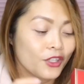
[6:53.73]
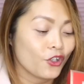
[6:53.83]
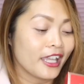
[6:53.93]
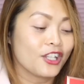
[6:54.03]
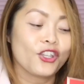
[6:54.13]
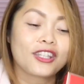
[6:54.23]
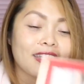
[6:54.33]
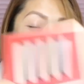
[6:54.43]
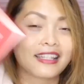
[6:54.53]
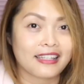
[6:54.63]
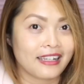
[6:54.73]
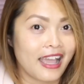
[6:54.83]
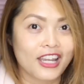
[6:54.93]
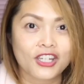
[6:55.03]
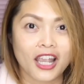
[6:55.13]
You can use this as an
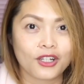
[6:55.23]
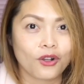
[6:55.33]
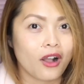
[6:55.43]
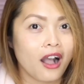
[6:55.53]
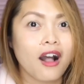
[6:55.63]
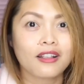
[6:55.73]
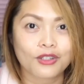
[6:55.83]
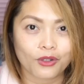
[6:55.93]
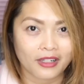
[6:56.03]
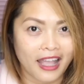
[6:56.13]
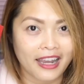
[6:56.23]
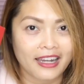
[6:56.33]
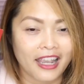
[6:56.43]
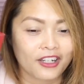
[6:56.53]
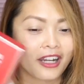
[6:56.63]
eyeshadow, also an
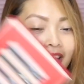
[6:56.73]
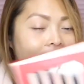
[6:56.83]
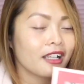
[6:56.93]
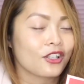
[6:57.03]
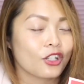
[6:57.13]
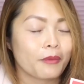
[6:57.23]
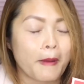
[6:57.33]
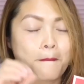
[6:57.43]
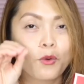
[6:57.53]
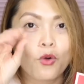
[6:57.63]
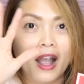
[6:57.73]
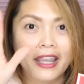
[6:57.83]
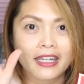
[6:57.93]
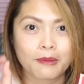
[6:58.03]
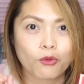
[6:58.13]
eyeliner, at talagang sobrang
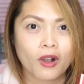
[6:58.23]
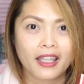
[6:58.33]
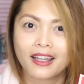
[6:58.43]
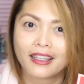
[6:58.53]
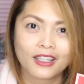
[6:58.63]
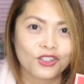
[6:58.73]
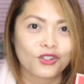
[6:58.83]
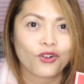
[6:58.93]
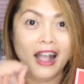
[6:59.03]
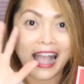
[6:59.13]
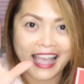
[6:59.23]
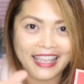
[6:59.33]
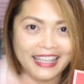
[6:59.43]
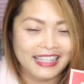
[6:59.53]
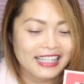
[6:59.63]
buhay na buhay ang inyong
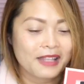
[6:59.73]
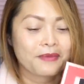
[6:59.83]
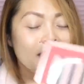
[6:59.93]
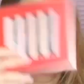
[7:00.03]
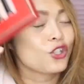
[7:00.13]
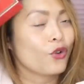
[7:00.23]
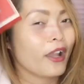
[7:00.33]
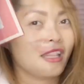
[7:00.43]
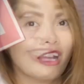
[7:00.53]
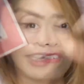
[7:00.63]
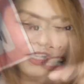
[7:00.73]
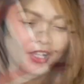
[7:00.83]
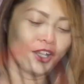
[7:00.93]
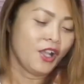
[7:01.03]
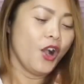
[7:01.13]
eyes. So, I love this product.